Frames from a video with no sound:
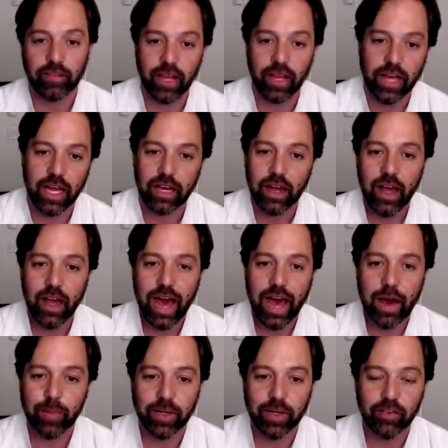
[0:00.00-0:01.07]
Like, that
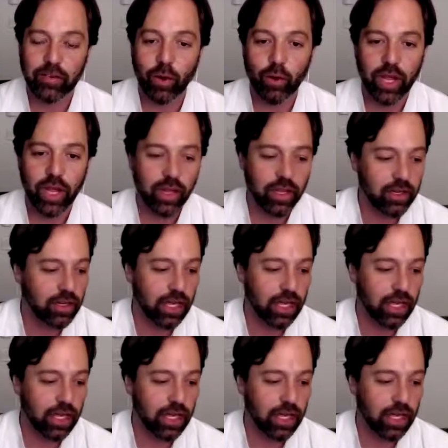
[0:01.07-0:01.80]
happened soaking